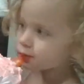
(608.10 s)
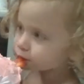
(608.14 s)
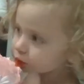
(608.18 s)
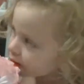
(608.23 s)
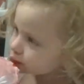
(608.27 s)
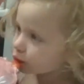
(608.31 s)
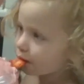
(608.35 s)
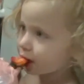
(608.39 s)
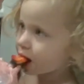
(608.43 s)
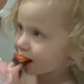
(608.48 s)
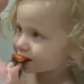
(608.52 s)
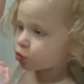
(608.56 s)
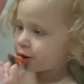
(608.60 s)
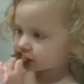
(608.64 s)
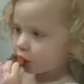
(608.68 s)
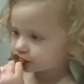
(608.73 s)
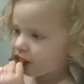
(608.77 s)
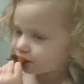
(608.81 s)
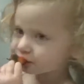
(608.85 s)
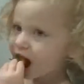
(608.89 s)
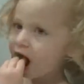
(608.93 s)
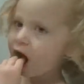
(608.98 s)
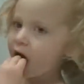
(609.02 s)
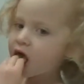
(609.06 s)
and ears from
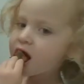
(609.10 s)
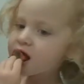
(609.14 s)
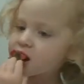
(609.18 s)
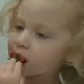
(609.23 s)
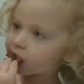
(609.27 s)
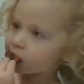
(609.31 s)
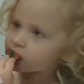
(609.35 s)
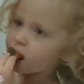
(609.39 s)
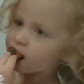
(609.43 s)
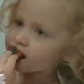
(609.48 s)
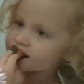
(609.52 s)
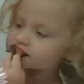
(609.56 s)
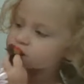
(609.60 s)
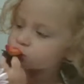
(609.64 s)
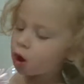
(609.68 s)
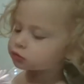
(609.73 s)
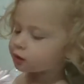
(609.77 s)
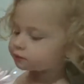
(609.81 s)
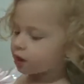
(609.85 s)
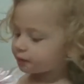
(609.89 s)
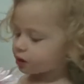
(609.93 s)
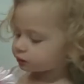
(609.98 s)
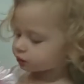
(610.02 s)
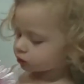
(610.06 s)
Walmart
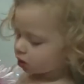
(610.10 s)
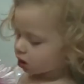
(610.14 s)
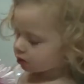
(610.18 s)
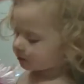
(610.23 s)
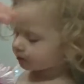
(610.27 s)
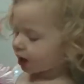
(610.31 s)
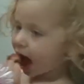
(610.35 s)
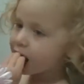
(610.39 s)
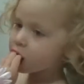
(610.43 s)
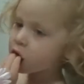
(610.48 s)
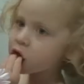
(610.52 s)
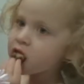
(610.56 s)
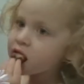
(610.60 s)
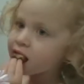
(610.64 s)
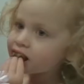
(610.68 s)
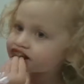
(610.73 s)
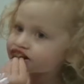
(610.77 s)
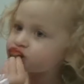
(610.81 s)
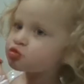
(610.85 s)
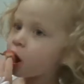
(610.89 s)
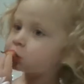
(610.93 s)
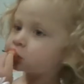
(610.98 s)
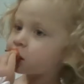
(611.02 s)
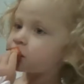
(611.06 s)
because
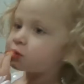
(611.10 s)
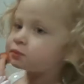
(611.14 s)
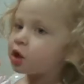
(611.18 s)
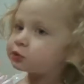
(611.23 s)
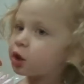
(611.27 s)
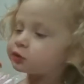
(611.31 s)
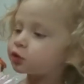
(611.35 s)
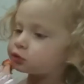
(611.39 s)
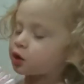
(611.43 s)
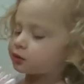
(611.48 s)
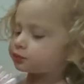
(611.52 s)
I